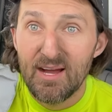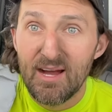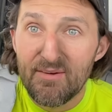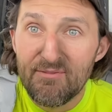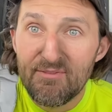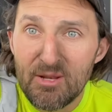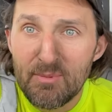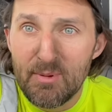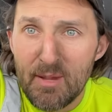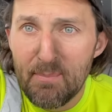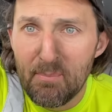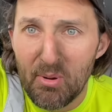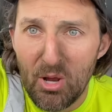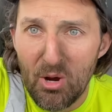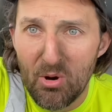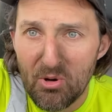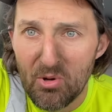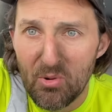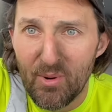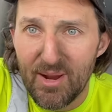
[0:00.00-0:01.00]
I feel a bit
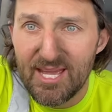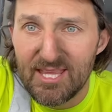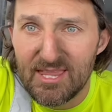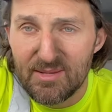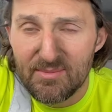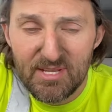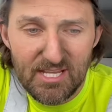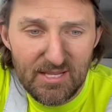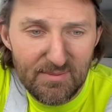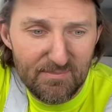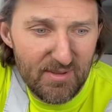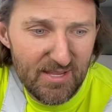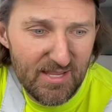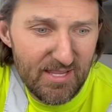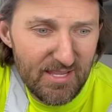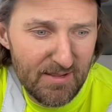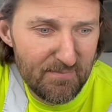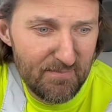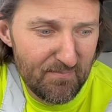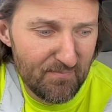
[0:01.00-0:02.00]
blown away at the minute
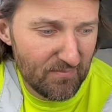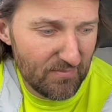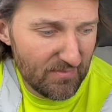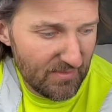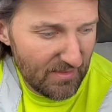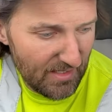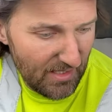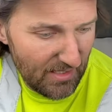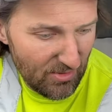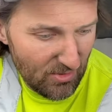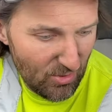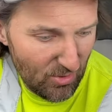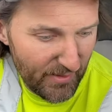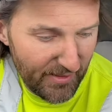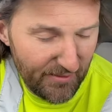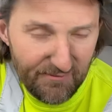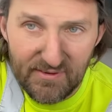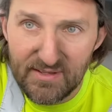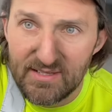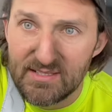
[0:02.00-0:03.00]
um how
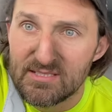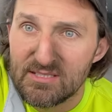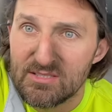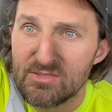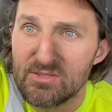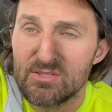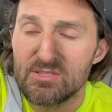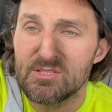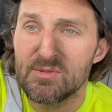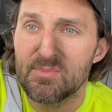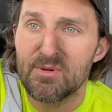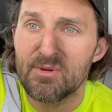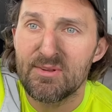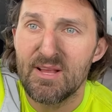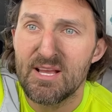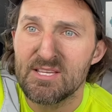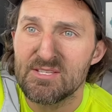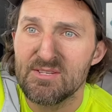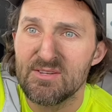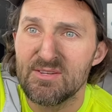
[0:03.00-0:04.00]
quick things are sort of
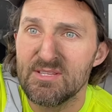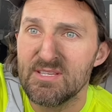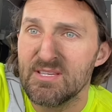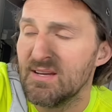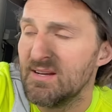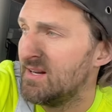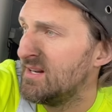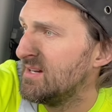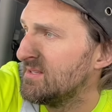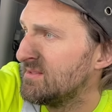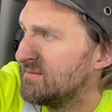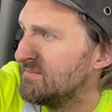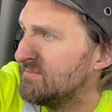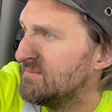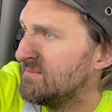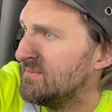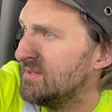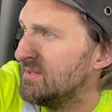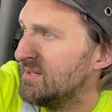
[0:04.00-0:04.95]
progressing on the yard and